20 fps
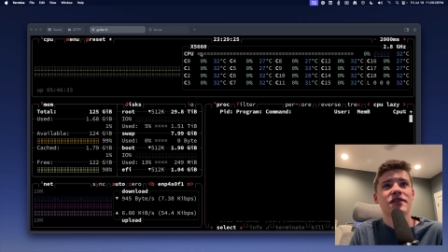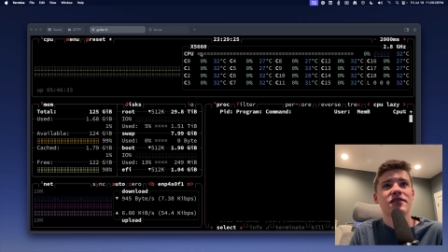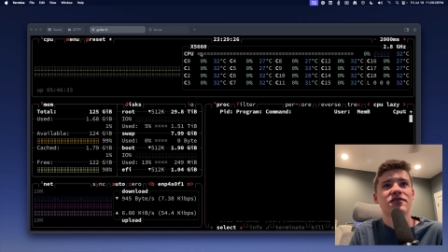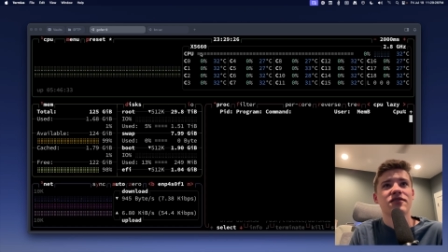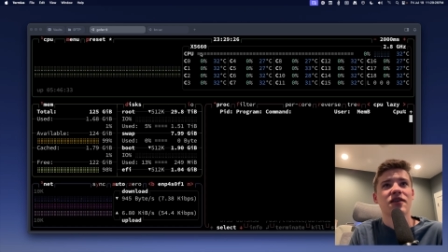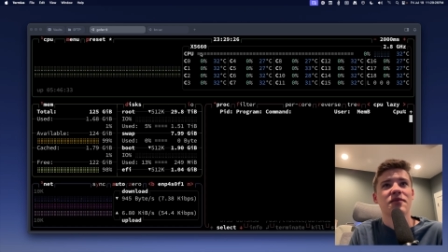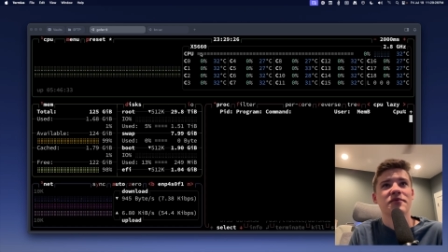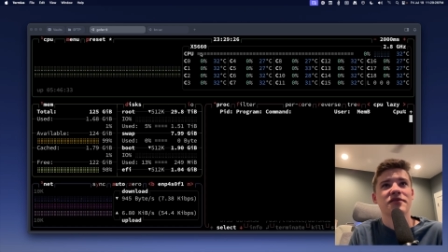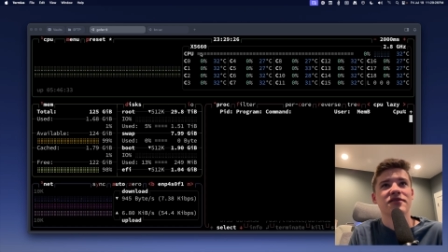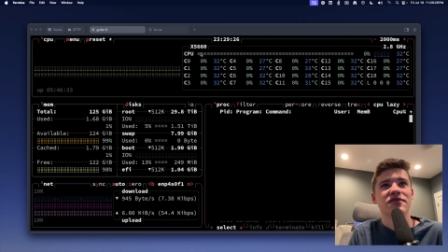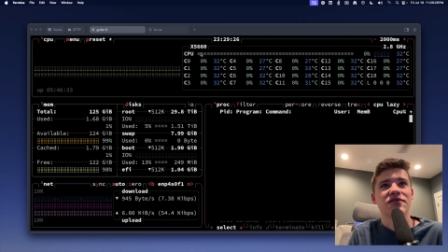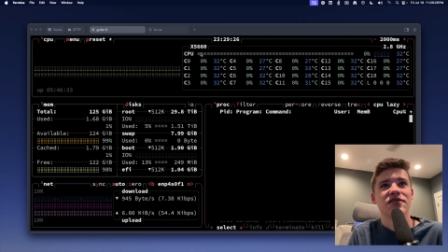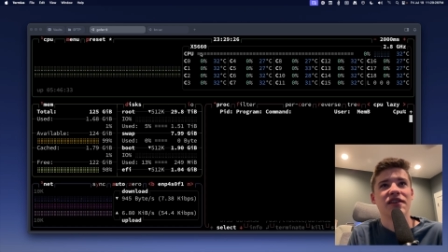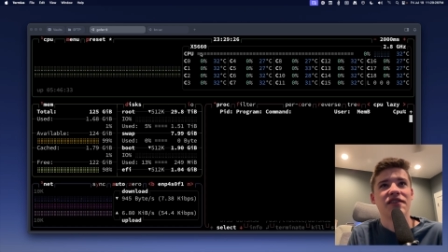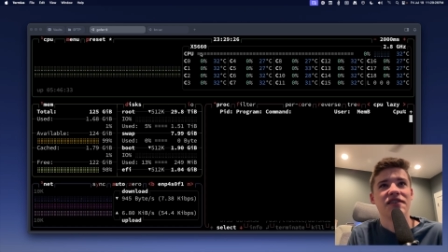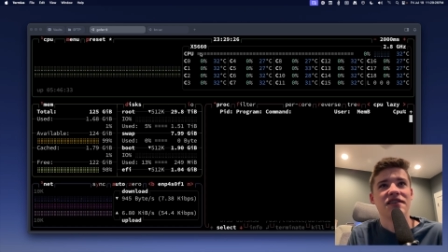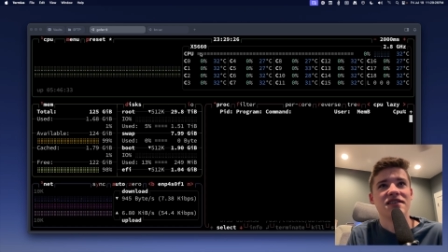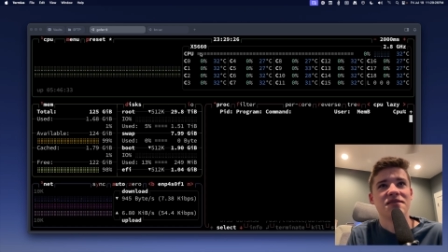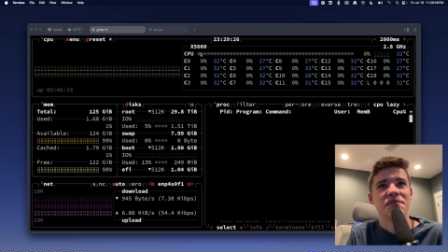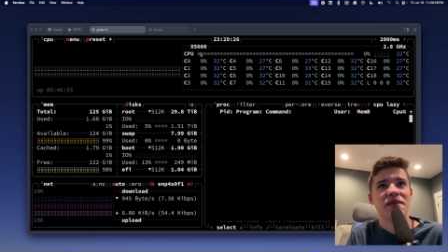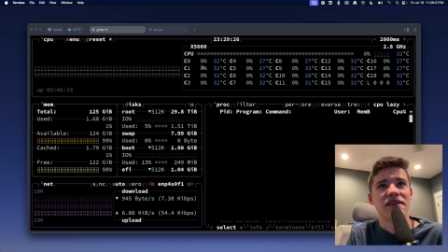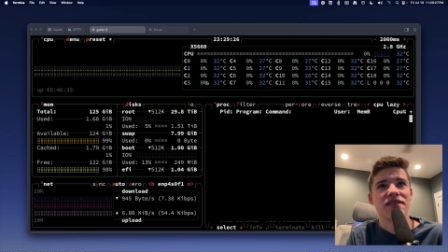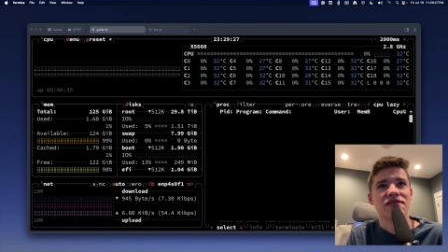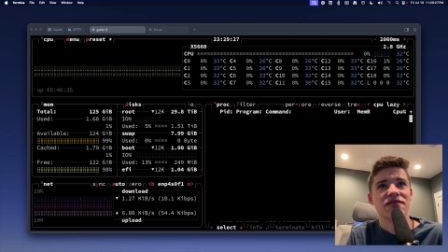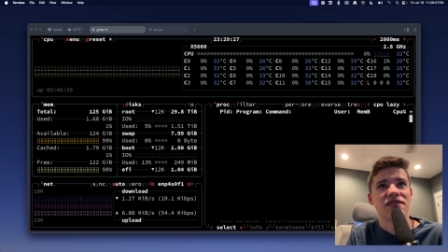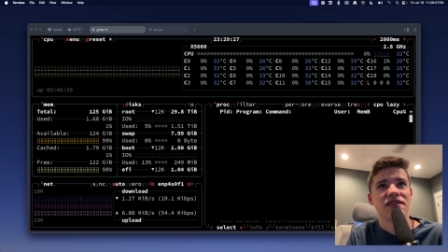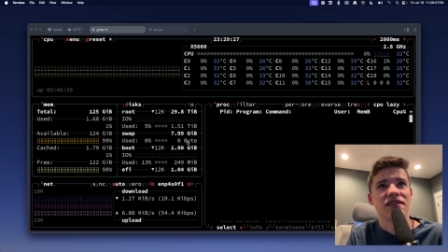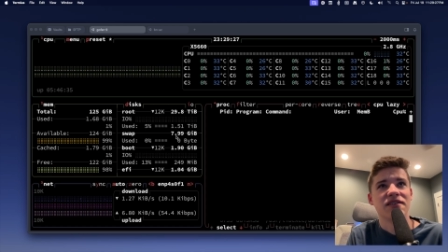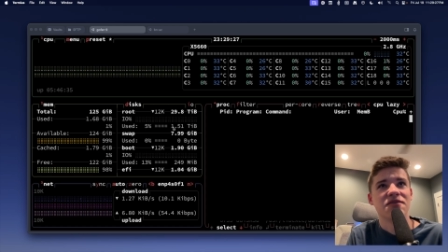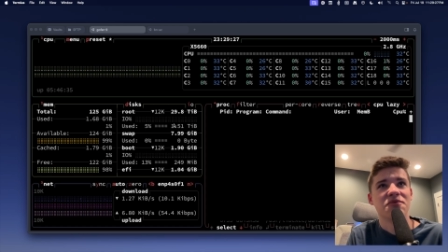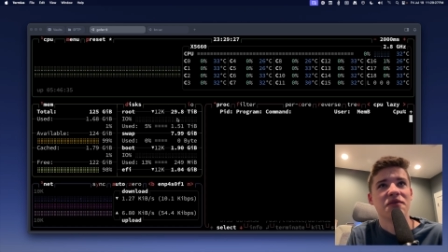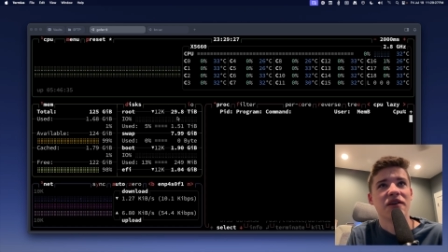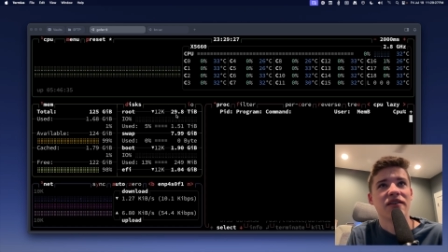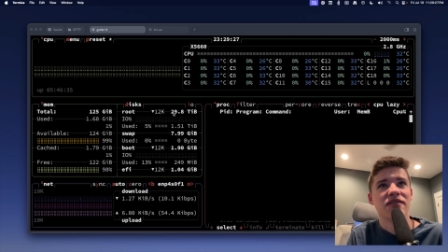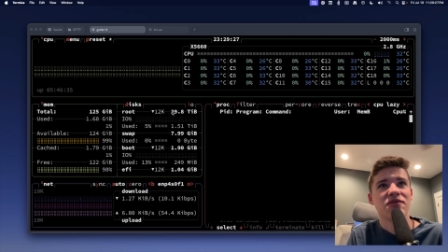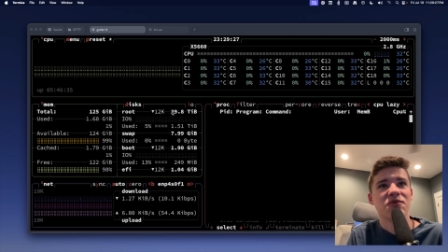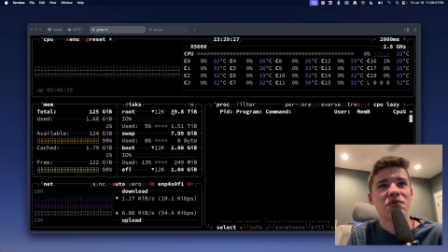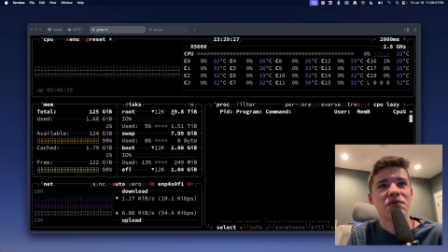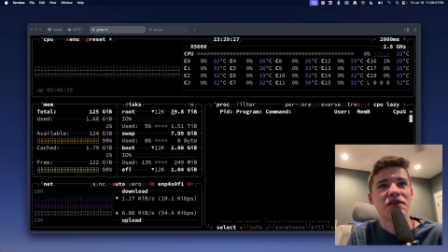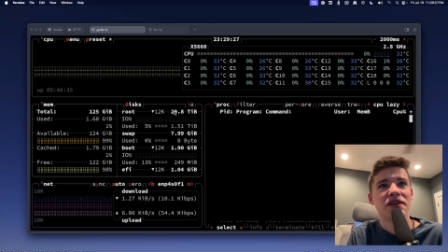Sorry, I'm just looking at these specs on here. So we
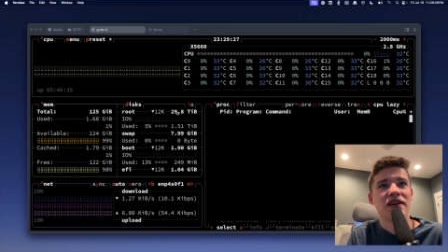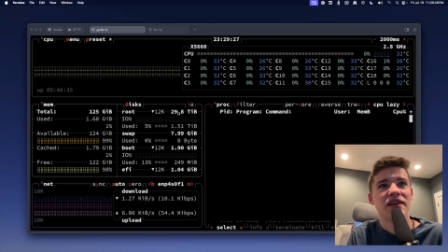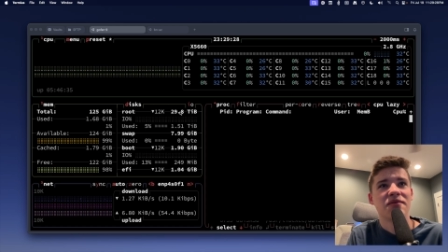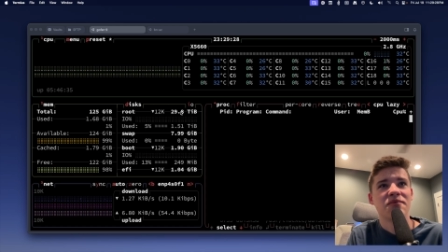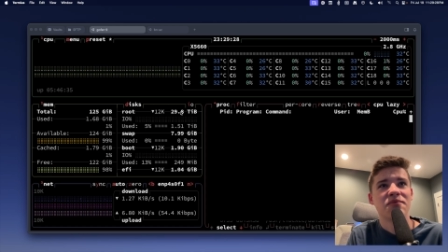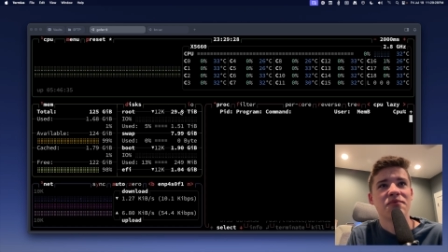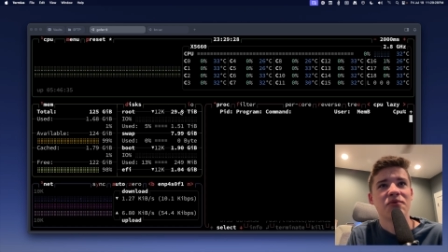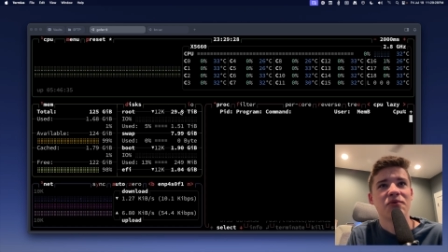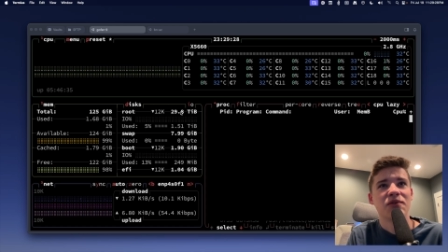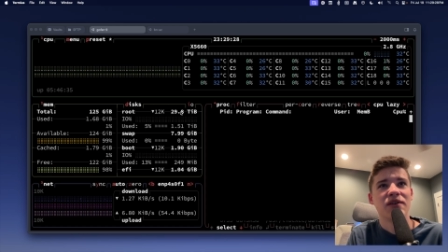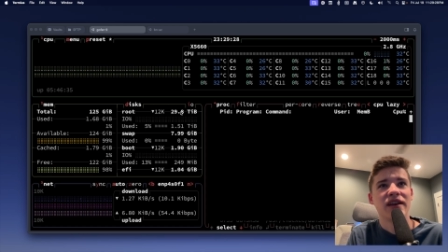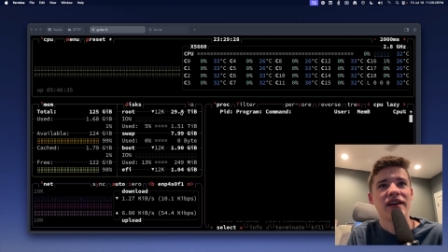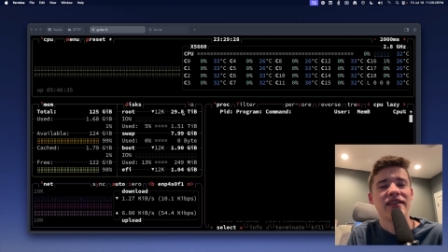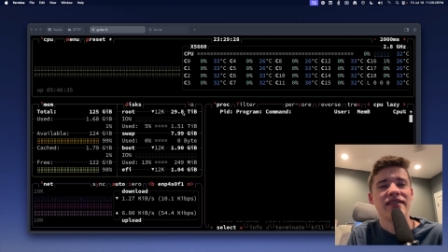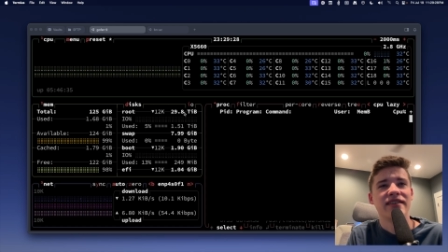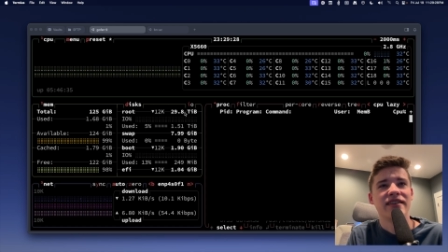got 29.8